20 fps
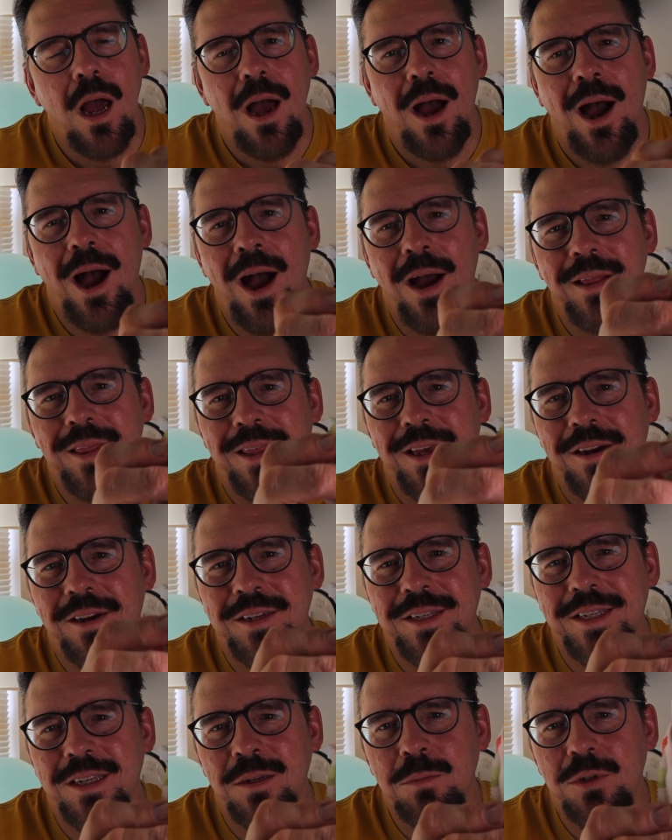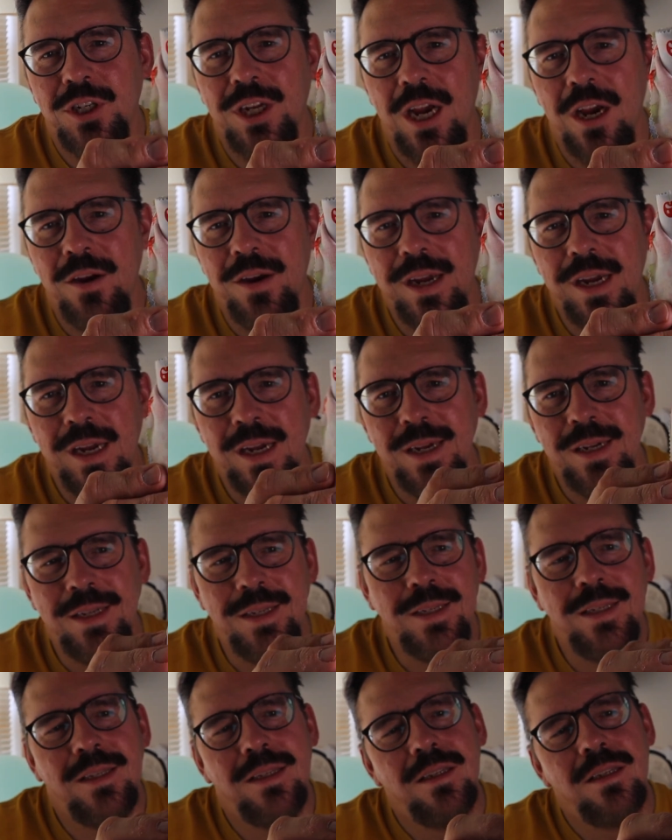Ah, there's some
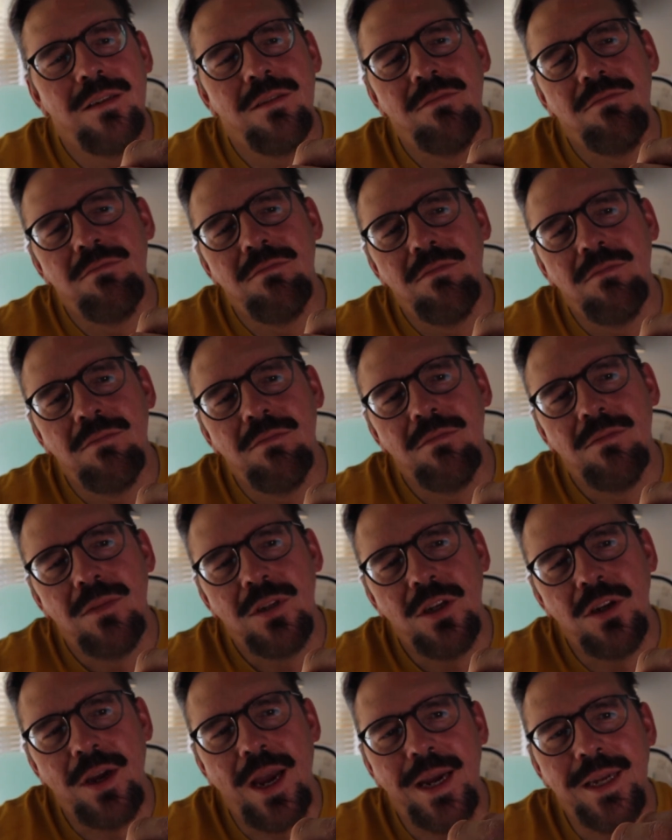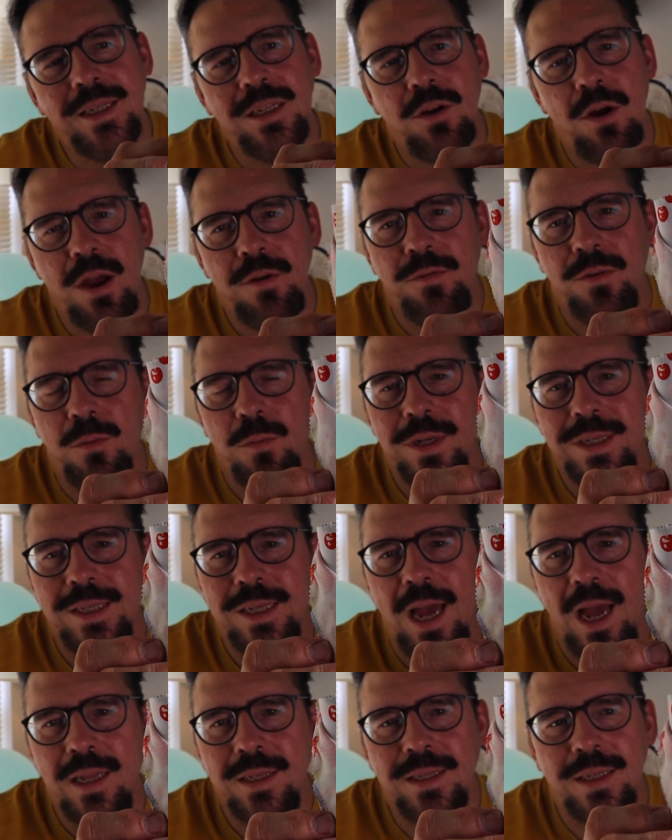cherries. You guys know I'm from
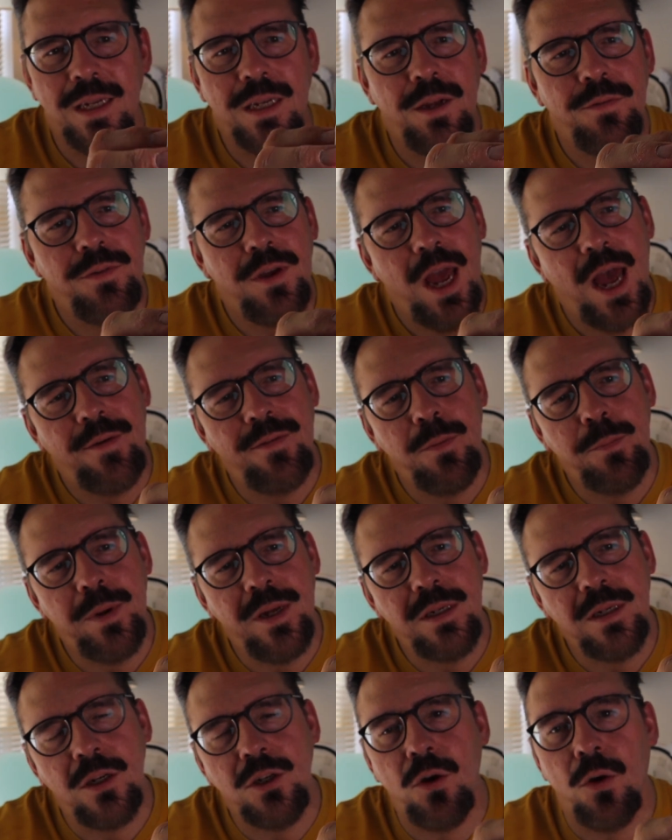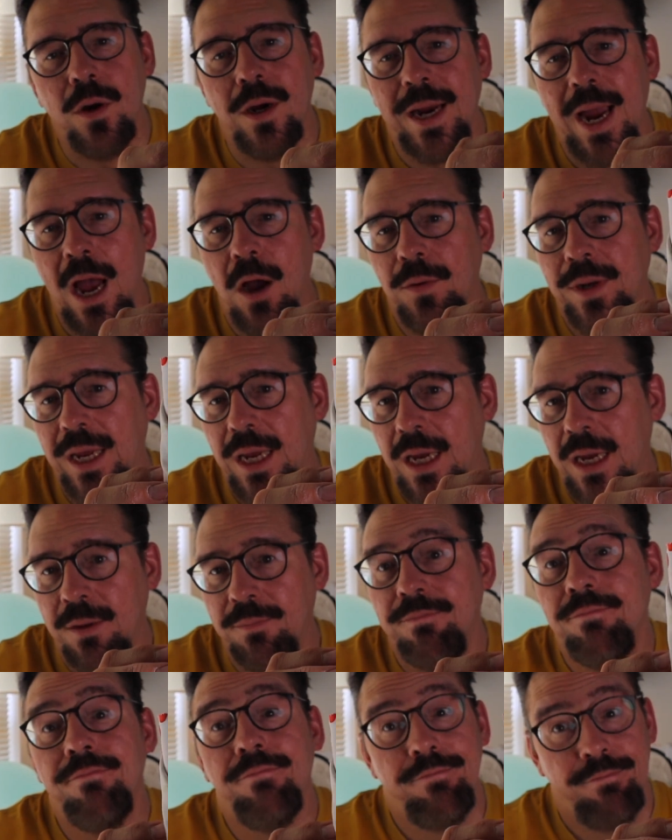Wisconsin. If you haven't been to Door
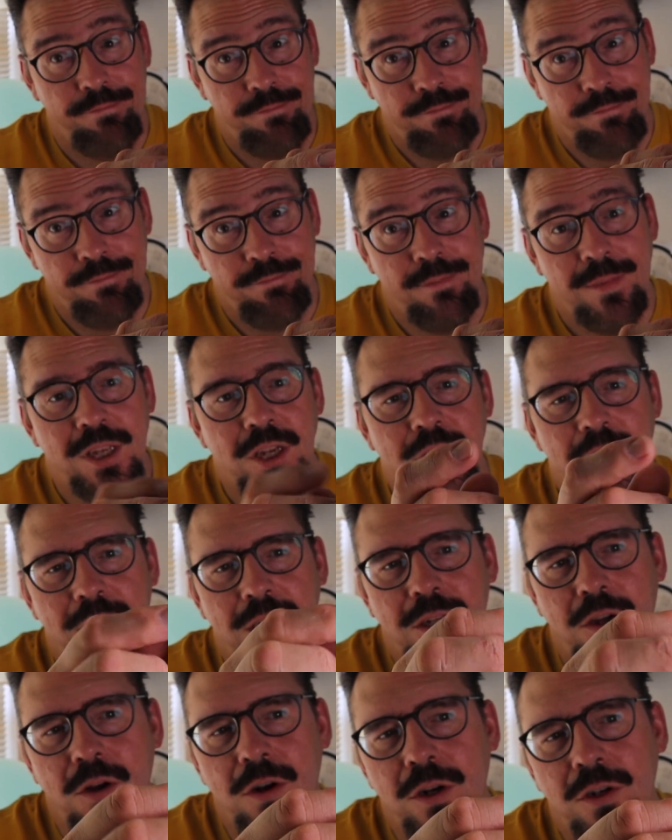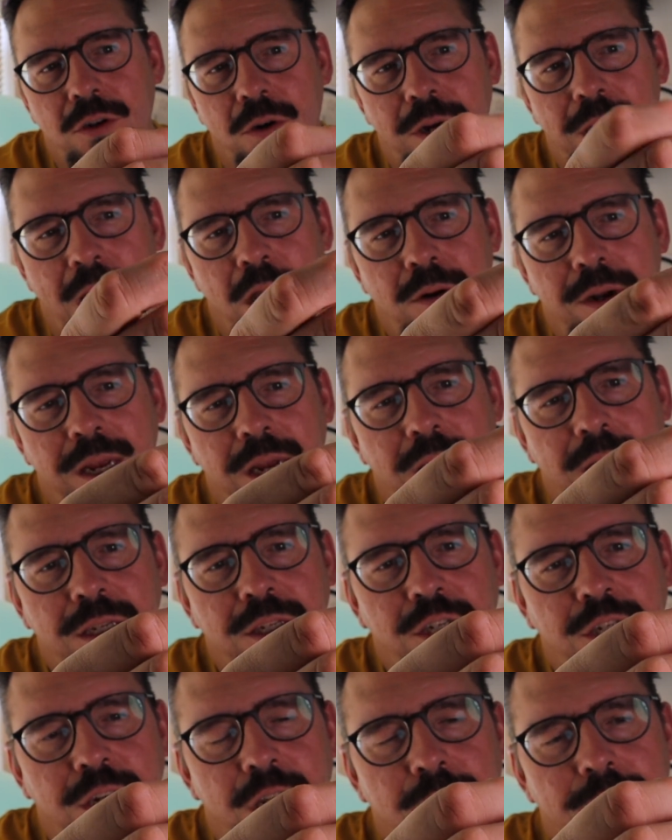County, you need to go to Door County.
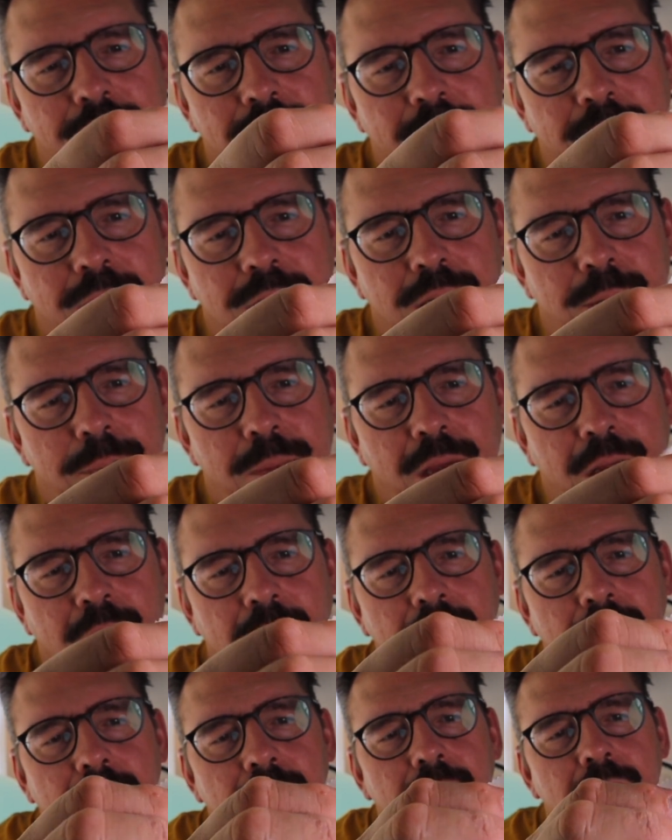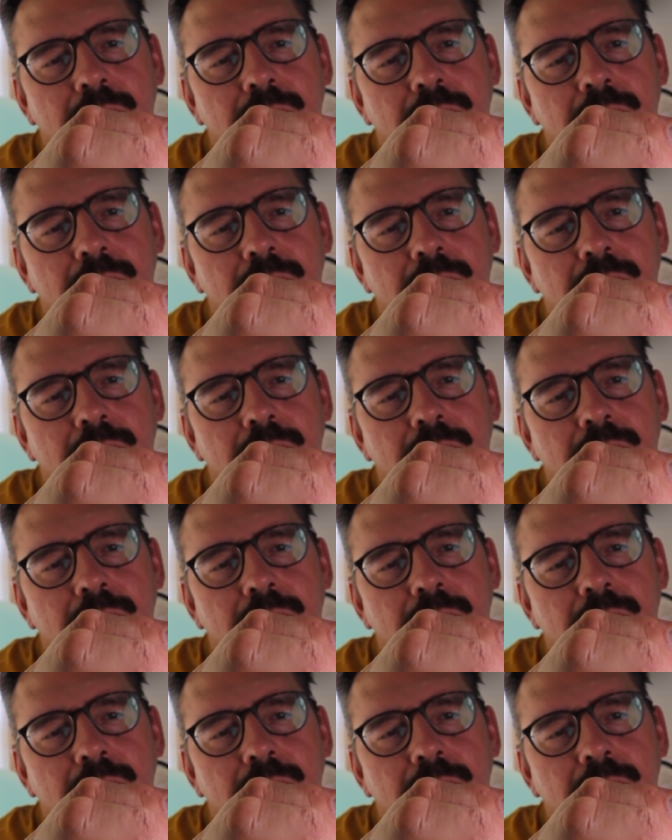It's cherry land up there.